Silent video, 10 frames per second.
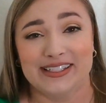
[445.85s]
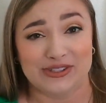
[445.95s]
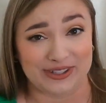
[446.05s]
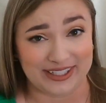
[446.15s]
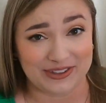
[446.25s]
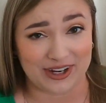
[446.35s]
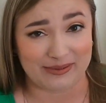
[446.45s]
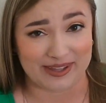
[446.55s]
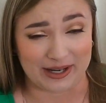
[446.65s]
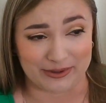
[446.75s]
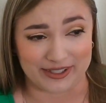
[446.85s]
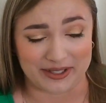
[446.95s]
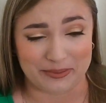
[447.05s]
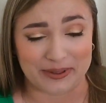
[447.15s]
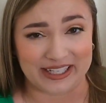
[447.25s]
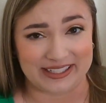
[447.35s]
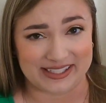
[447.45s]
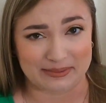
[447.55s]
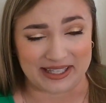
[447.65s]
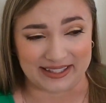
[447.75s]
So I didn't grab that one, but I did
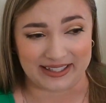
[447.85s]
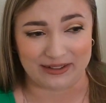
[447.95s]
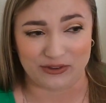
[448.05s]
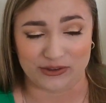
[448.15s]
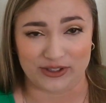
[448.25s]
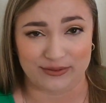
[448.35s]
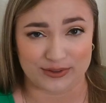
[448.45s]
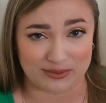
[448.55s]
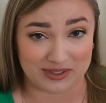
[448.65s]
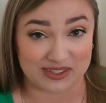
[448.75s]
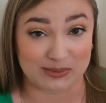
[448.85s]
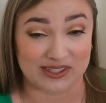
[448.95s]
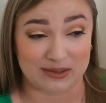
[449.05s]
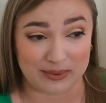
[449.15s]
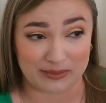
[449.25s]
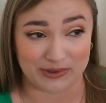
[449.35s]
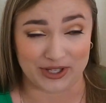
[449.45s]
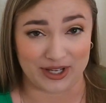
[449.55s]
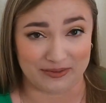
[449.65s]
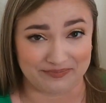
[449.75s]
smell it. And if you're looking for something that smells like
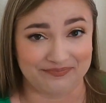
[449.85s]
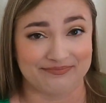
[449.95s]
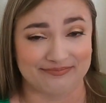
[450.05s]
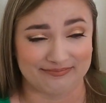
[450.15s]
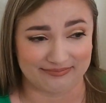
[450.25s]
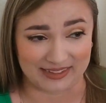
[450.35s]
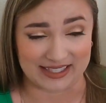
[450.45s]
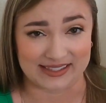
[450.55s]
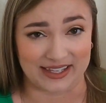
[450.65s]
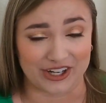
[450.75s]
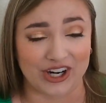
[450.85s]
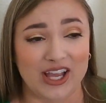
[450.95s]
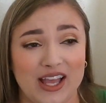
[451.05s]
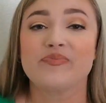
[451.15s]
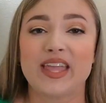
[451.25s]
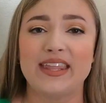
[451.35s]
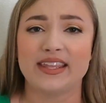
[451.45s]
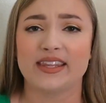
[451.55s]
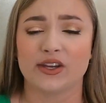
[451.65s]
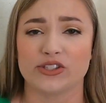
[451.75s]
bubblegum, it's there. And
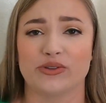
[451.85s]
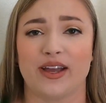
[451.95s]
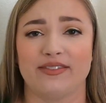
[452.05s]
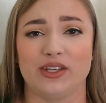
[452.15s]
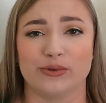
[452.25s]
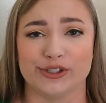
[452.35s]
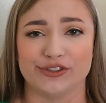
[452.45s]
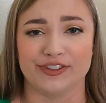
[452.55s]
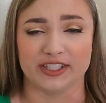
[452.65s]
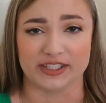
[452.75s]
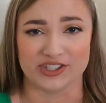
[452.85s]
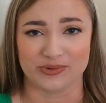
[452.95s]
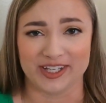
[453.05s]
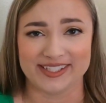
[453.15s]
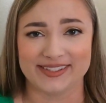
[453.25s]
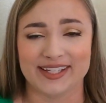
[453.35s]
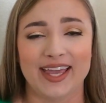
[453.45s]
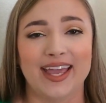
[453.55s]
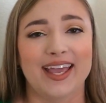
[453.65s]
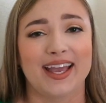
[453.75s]
then they also have the orange vanilla twist.
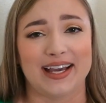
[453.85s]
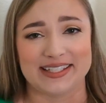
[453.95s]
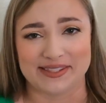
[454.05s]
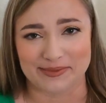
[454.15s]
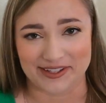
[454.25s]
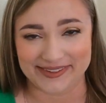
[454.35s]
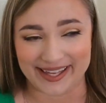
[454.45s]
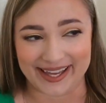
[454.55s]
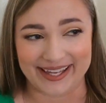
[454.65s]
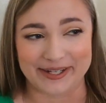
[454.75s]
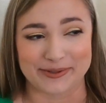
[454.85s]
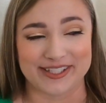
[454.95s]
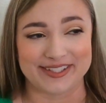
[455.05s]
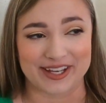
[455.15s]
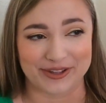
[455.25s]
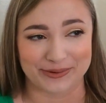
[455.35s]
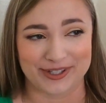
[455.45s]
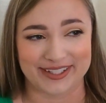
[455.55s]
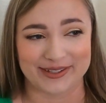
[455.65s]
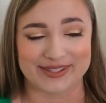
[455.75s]
I smelled that. It was another
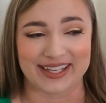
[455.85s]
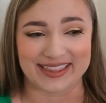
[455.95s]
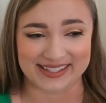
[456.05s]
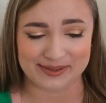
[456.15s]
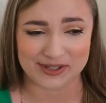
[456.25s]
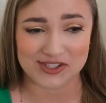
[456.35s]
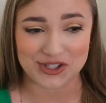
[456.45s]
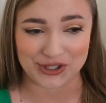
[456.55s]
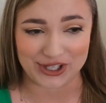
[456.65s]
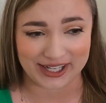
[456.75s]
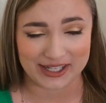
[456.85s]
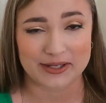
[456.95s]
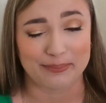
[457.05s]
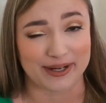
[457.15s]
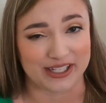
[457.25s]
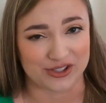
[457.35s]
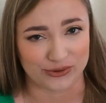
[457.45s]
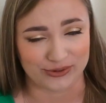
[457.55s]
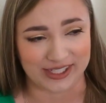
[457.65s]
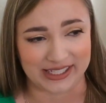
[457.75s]
one that I was like, this smells good, but I
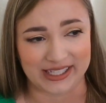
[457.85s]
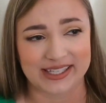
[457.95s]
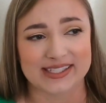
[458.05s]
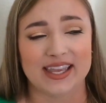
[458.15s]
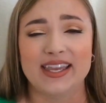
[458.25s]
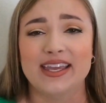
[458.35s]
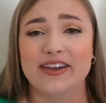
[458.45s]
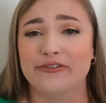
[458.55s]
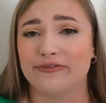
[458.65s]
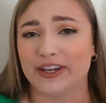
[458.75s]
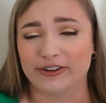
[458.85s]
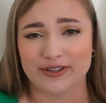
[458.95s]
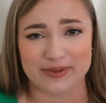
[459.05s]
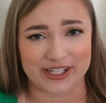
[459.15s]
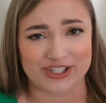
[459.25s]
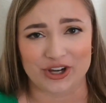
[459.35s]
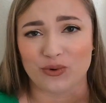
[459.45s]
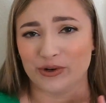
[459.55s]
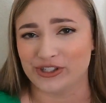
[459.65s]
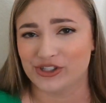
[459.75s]
don't need it. Very much
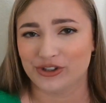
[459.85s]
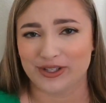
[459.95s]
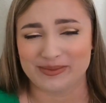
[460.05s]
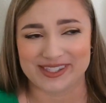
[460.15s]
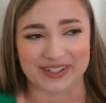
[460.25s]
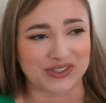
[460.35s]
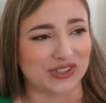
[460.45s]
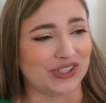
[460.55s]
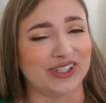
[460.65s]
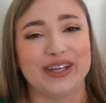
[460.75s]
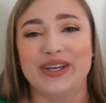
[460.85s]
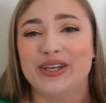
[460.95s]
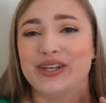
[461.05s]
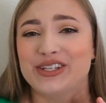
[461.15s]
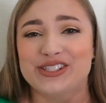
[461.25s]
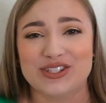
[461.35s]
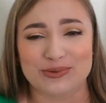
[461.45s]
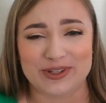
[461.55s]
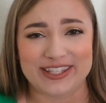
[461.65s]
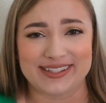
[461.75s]
orange creamsicle,
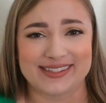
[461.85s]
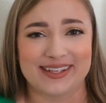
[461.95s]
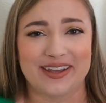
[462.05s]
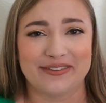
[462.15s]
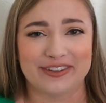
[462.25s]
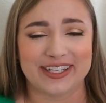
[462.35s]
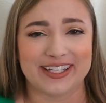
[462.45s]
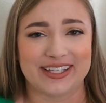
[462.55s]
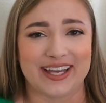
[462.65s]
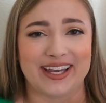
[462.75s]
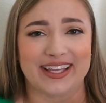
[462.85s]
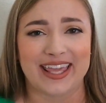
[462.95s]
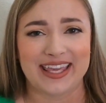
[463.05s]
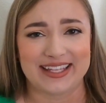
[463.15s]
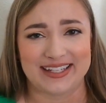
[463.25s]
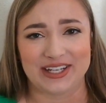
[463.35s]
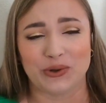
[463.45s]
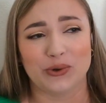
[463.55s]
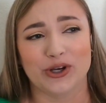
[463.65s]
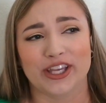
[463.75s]
sweetened vanilla, candied
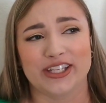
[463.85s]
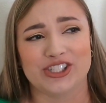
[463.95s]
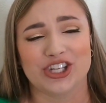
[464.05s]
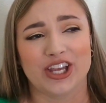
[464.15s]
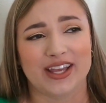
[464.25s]
orange.